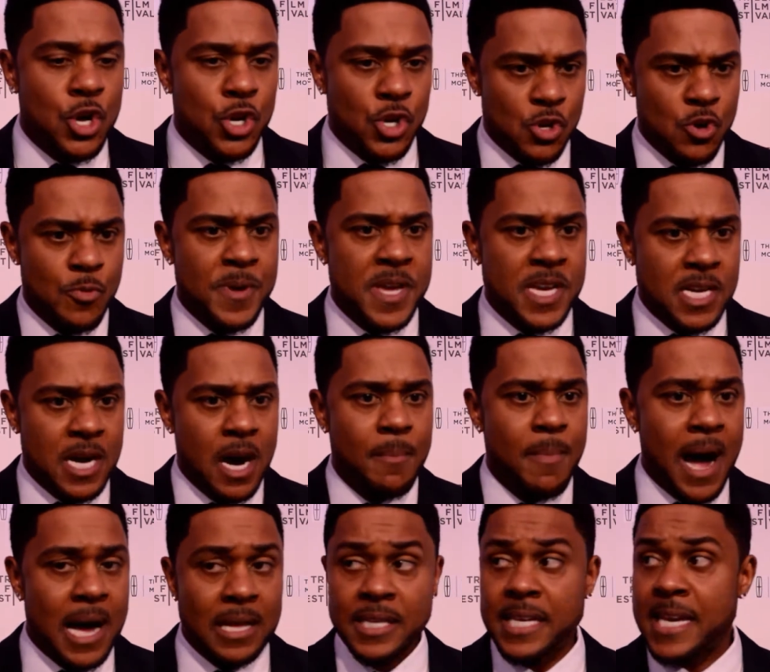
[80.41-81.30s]
You become
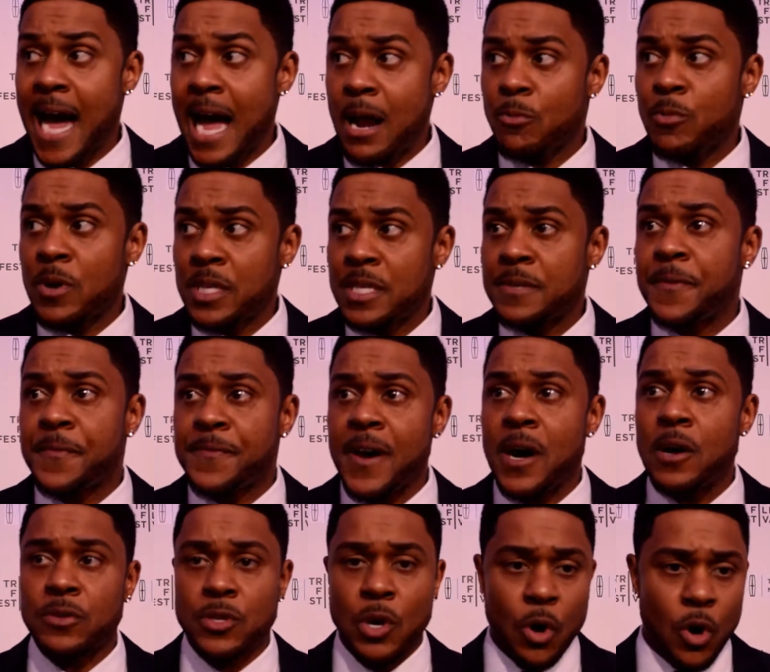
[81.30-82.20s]
Ali. I really
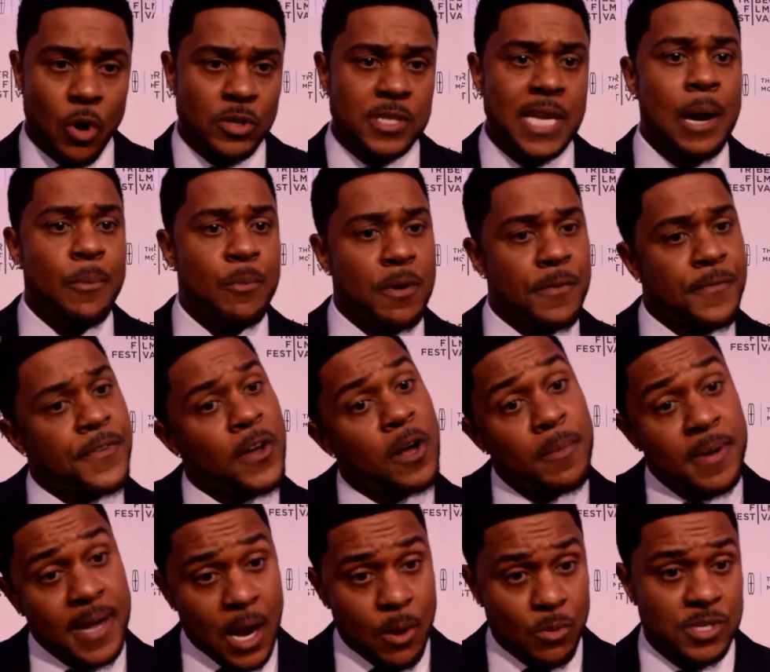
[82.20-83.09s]
felt the whole time we were
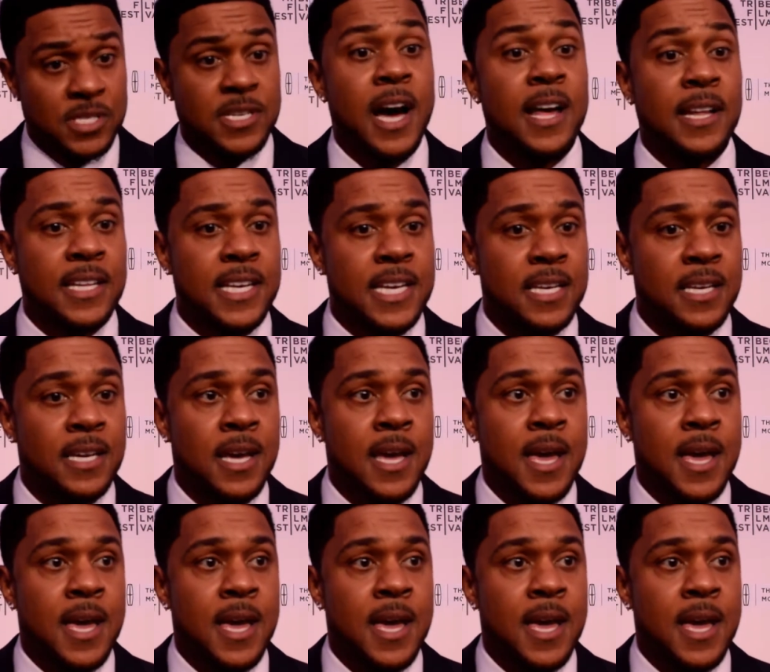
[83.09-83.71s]
filming I was Ali.